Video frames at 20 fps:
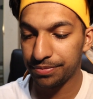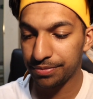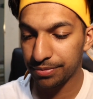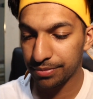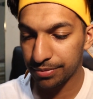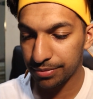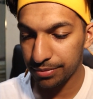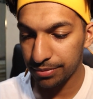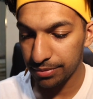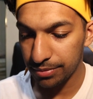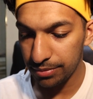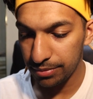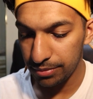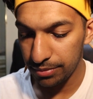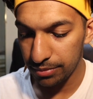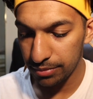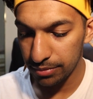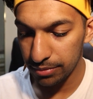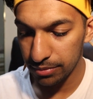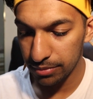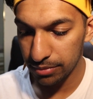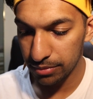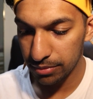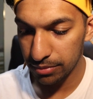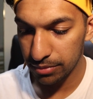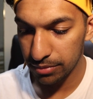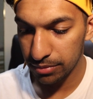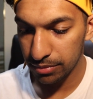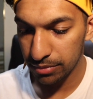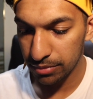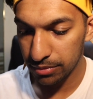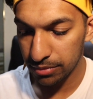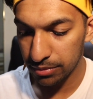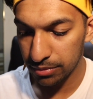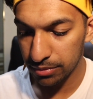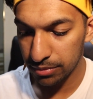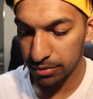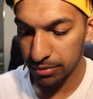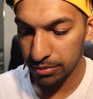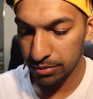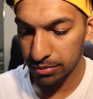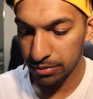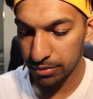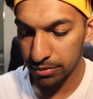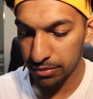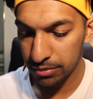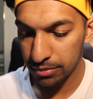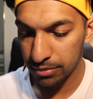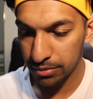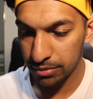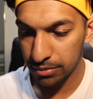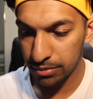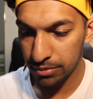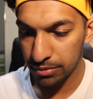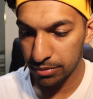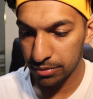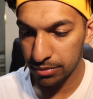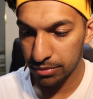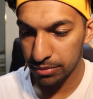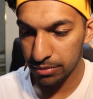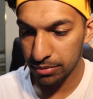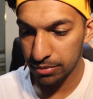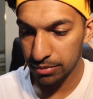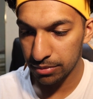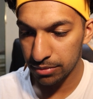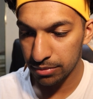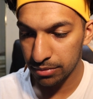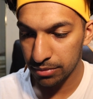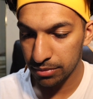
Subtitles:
[no speech]